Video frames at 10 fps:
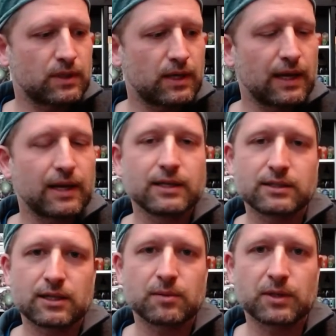I
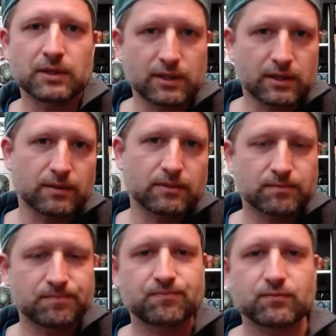list them in the
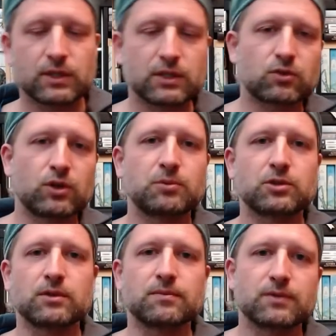
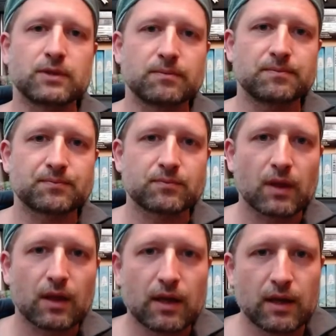description.
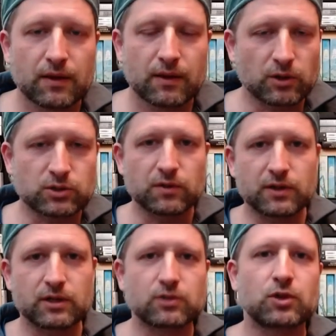They're also in the
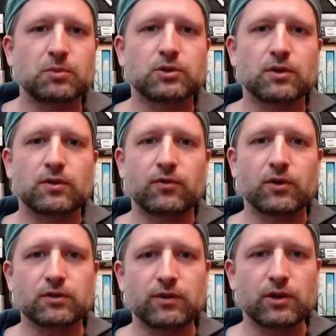description of the
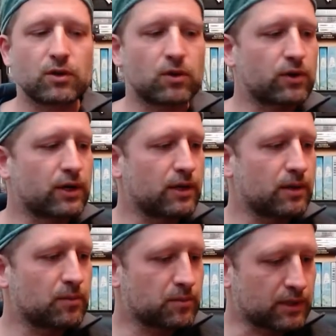first video already,
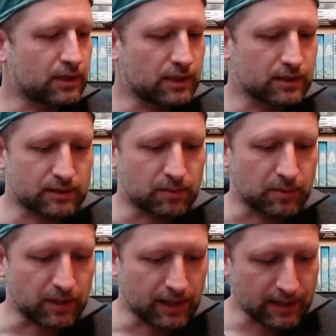but I list them
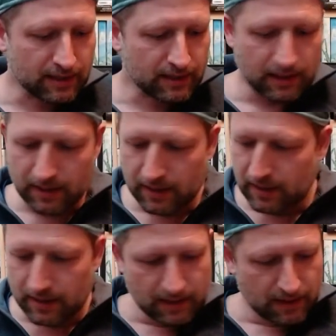again.
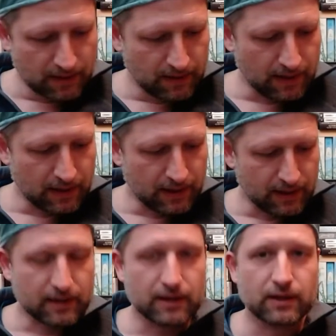
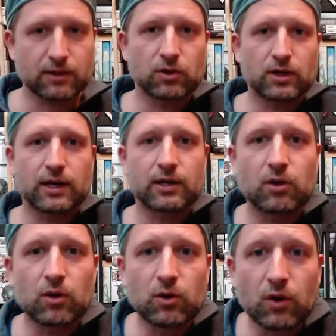Then you can
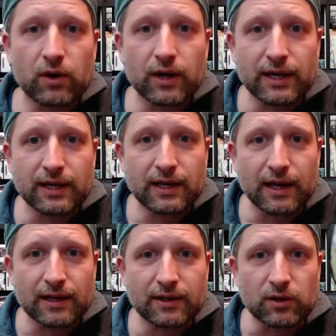glue on any
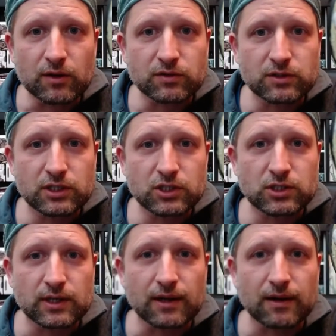kind of
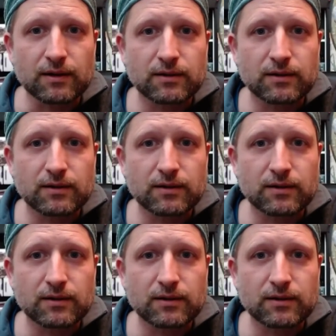seashell